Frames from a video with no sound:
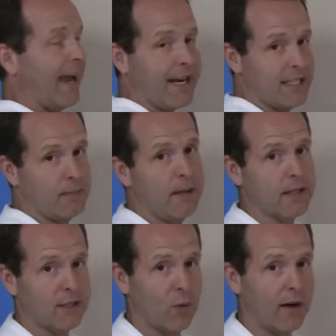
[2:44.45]
x is
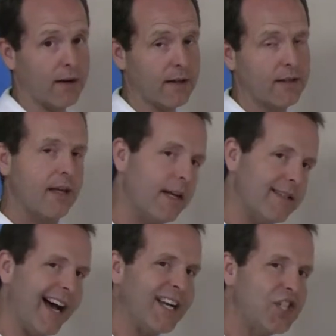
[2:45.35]
being squared,
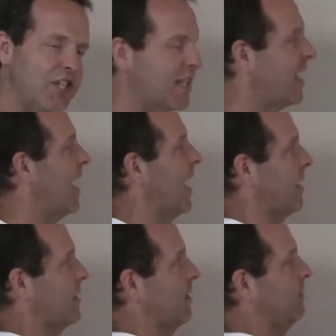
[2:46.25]
not just the
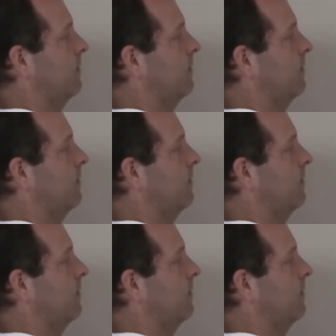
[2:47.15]
x.